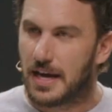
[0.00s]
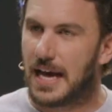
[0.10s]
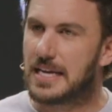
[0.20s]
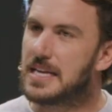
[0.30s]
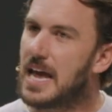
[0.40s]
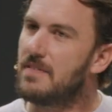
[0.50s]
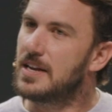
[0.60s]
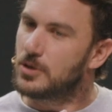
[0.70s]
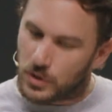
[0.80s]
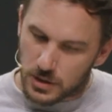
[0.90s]
And David
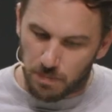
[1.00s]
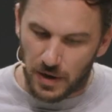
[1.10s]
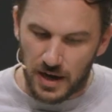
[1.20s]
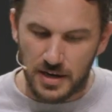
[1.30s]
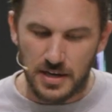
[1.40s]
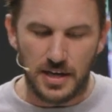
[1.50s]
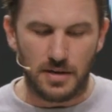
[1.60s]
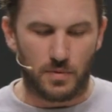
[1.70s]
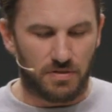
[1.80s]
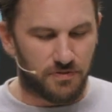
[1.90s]
is
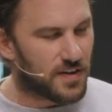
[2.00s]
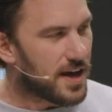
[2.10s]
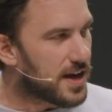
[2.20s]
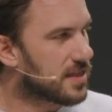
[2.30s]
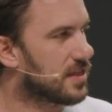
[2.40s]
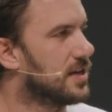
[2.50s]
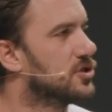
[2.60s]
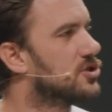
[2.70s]
responding with faith and